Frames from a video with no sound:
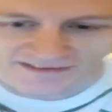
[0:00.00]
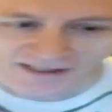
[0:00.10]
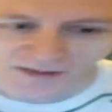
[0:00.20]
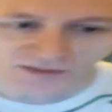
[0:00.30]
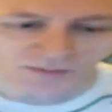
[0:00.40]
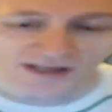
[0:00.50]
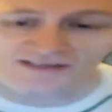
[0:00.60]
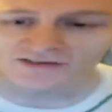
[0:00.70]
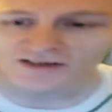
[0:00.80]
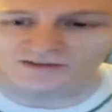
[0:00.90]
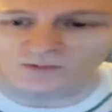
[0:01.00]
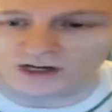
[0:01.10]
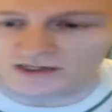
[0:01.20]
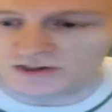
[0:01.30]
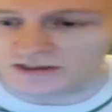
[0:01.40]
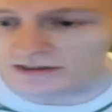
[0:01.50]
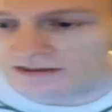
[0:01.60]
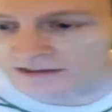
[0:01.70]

That was when I started watching.